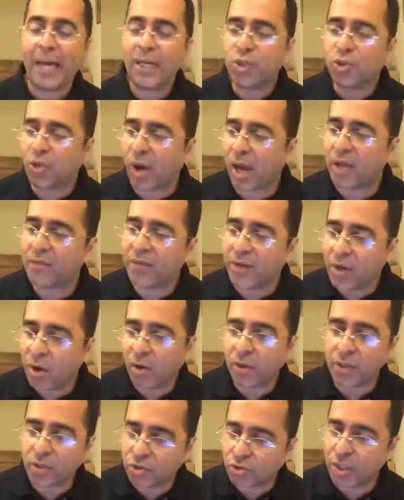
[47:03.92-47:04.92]
driving down
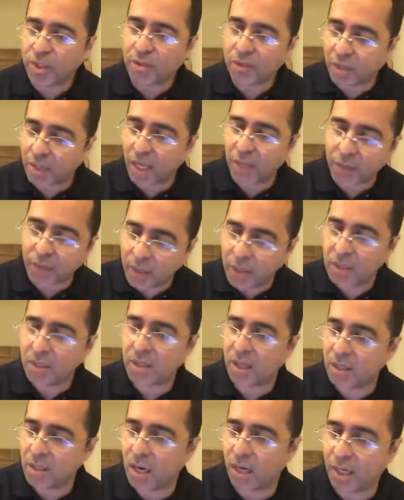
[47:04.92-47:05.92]
the street today with Ernst
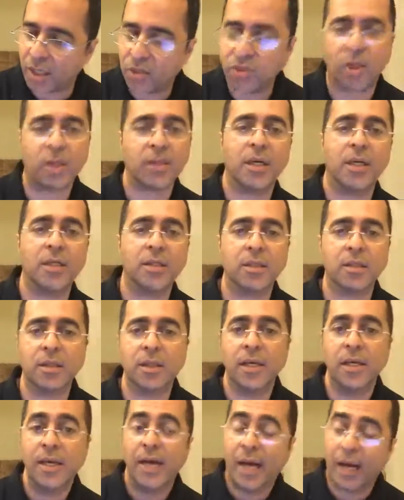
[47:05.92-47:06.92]
and Young and Trotters,
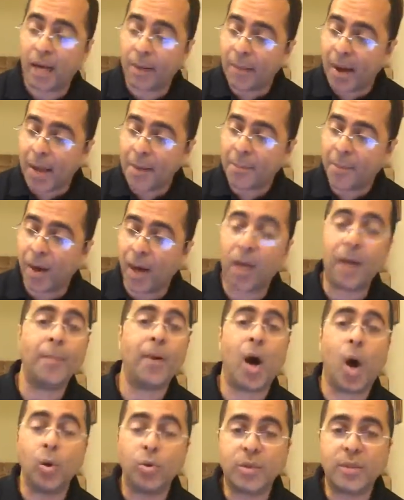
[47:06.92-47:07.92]
and a man park up
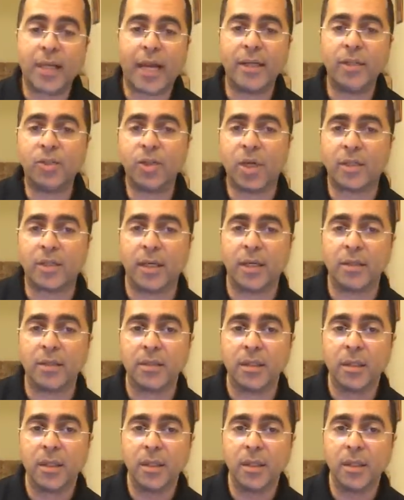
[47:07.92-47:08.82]
outside Trotters,